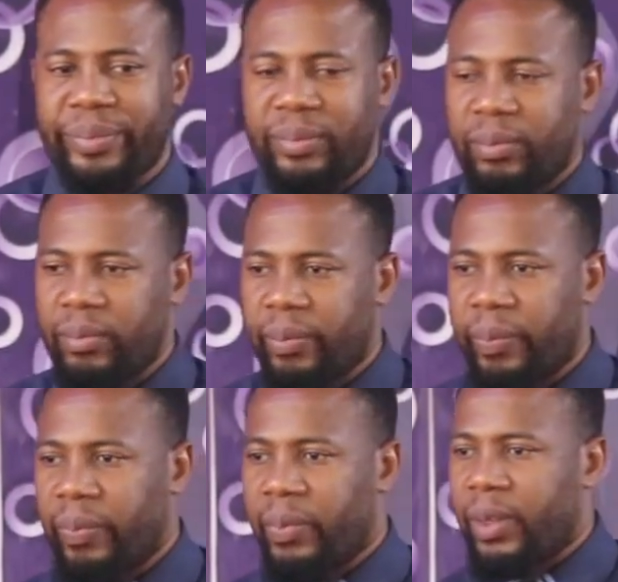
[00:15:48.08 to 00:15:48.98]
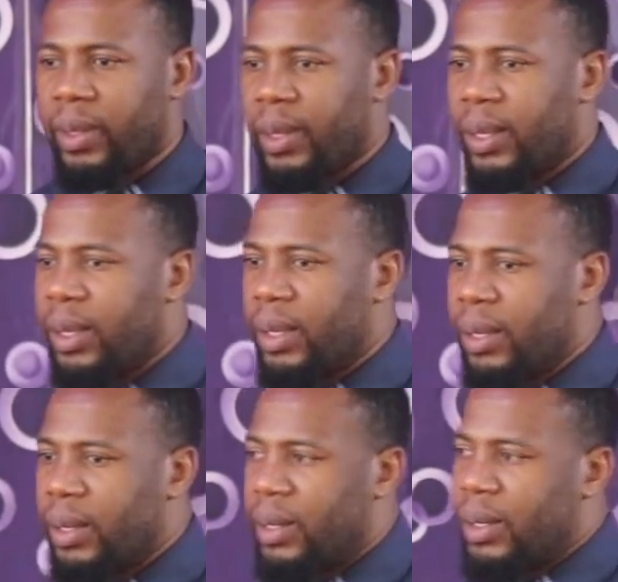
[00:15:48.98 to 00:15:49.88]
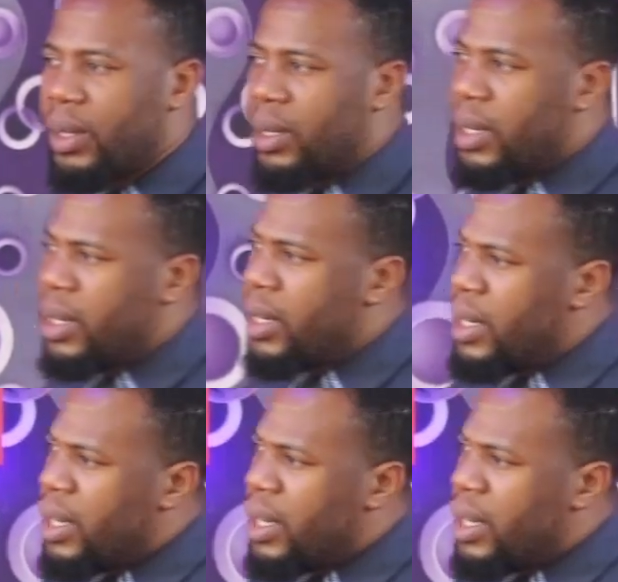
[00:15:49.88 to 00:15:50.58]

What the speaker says: Nothing is said.